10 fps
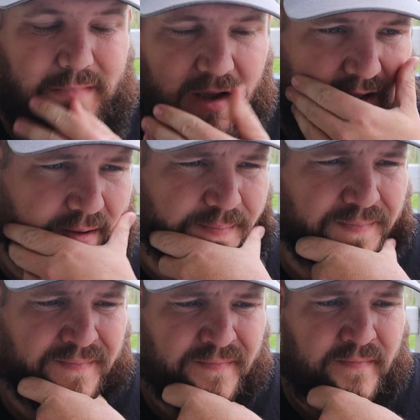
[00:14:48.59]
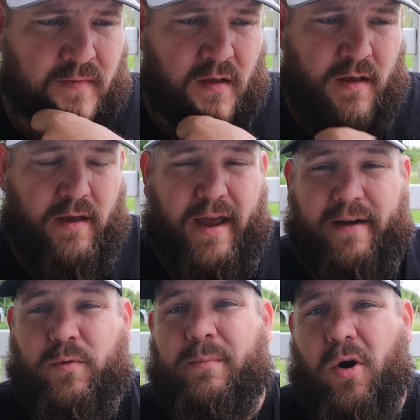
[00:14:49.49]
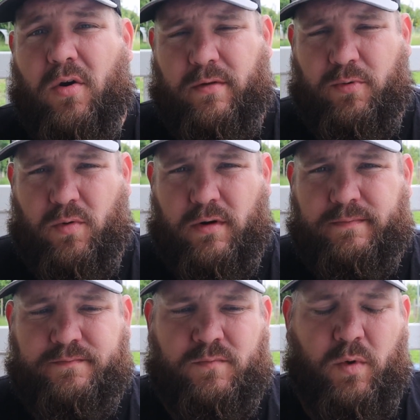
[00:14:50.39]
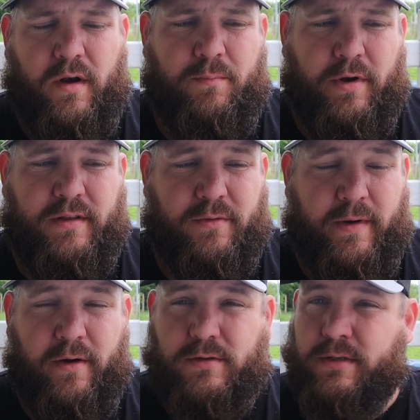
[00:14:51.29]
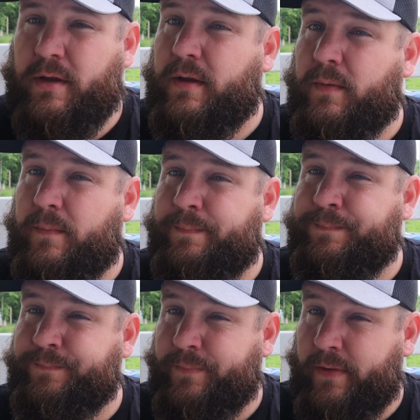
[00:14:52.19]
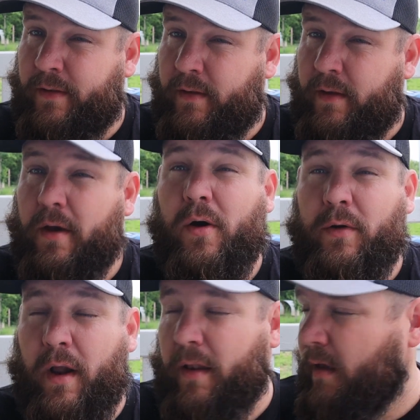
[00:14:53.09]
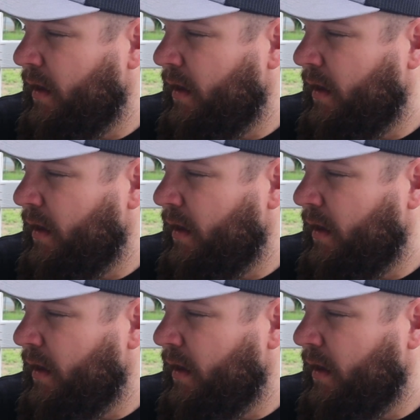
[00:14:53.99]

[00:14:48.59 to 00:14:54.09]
After we borrow the boar, we're gonna breed the 3 girls. Hold on.